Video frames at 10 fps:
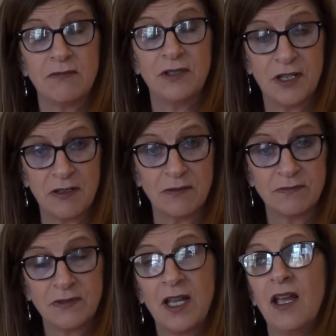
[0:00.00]
No.
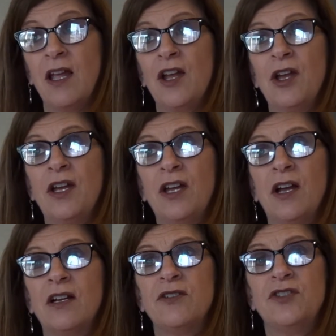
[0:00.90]

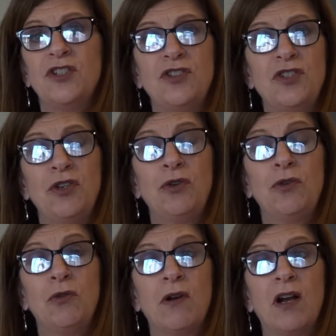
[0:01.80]
Did
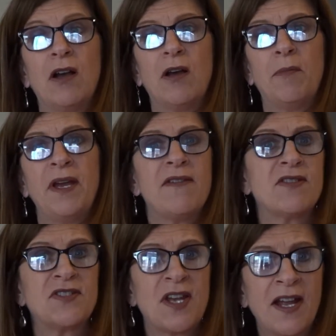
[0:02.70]
you obey the
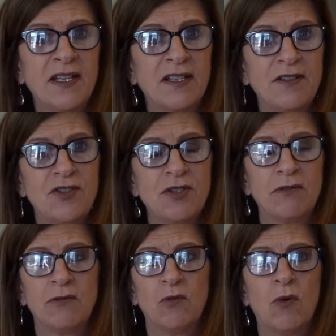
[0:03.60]
signage
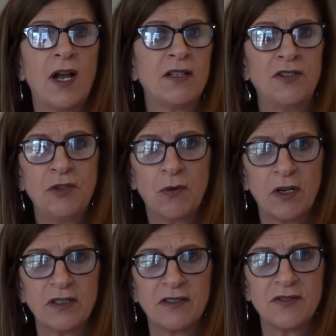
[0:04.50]
while in New
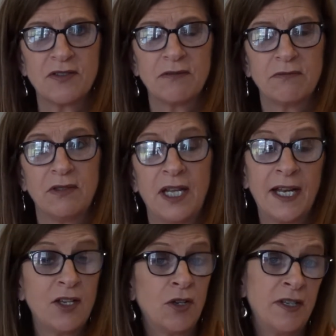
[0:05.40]
Orleans? And
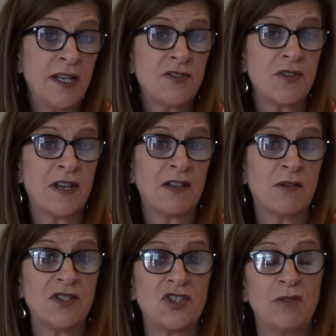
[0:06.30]
I couldn't answer that
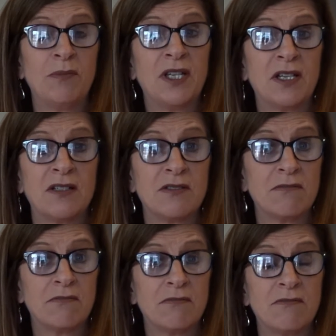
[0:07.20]
question because
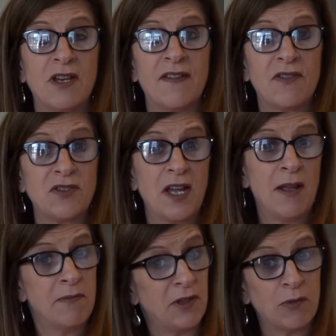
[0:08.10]
at the
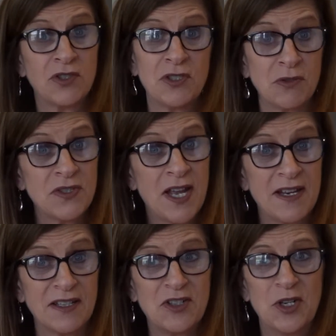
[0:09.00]
time there was no
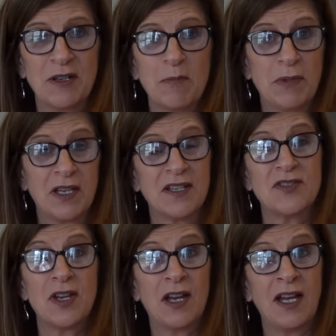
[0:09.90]
signage
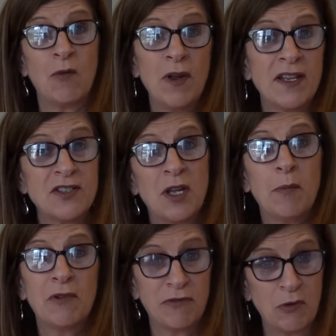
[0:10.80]
because I went
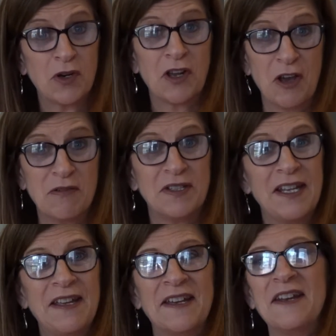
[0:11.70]
before COVID
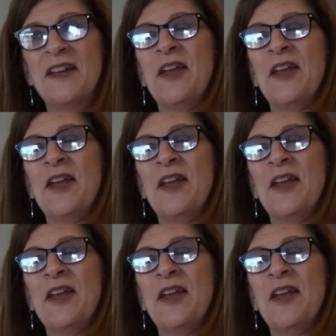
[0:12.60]
hit.